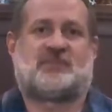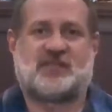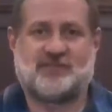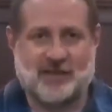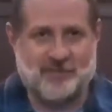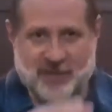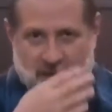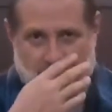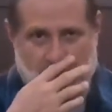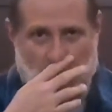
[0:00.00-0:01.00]
So my
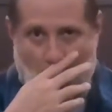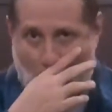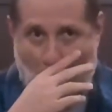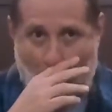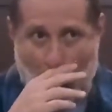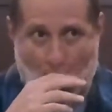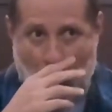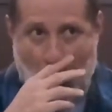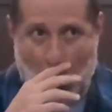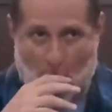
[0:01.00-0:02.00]
beard is
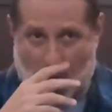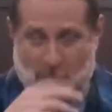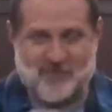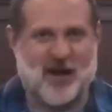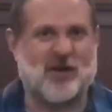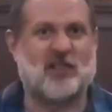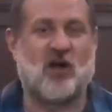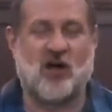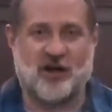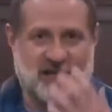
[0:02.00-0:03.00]
getting very
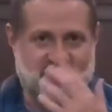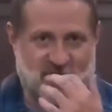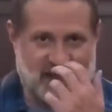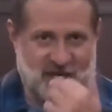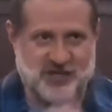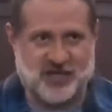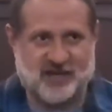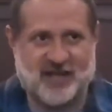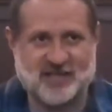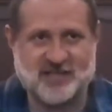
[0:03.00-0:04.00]
long and it's very itchy
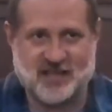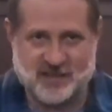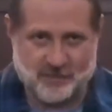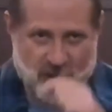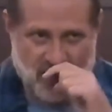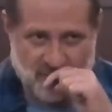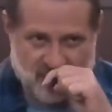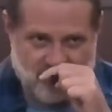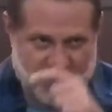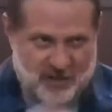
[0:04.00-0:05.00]
against the bottom
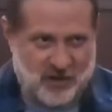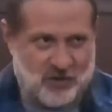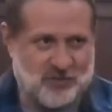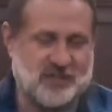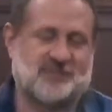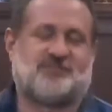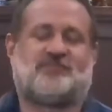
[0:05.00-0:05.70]
of my nose.